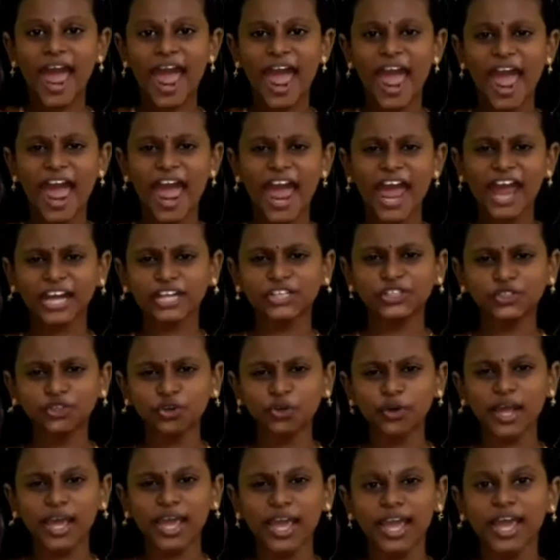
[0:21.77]
and
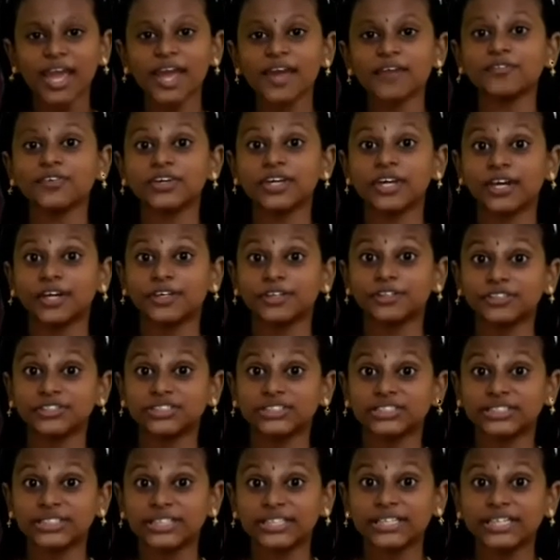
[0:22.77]
today we're gonna
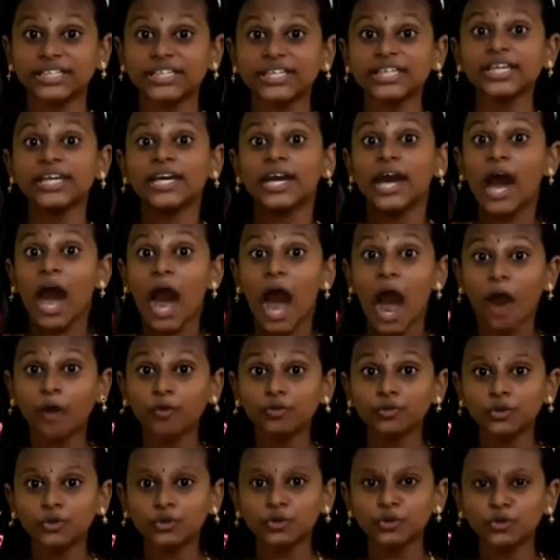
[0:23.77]
see
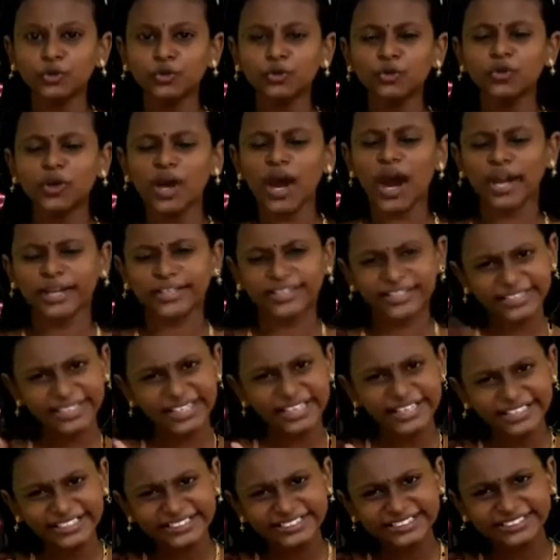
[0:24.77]
how to do a
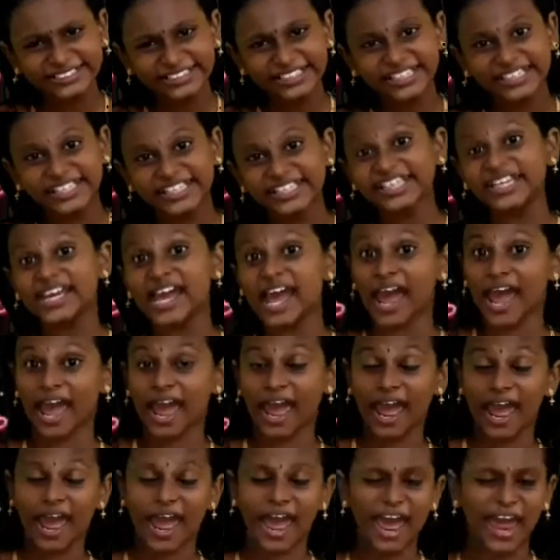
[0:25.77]
tasty
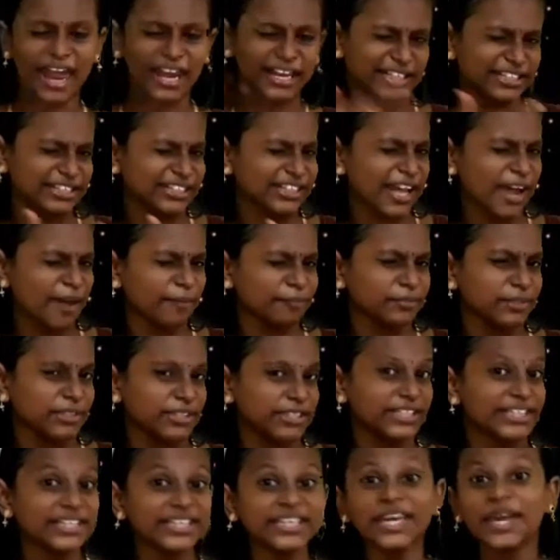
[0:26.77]
and
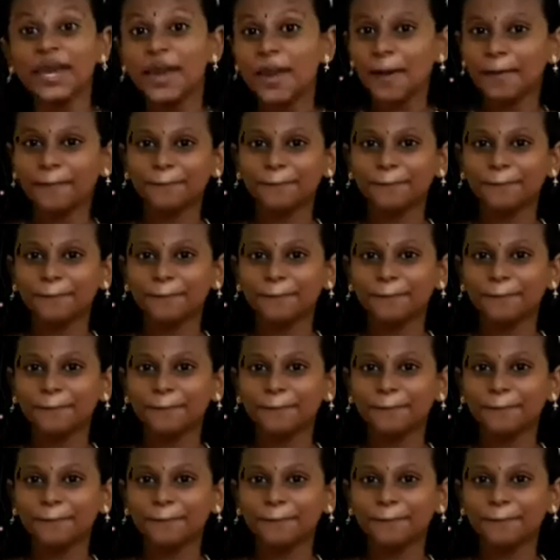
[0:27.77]
yummy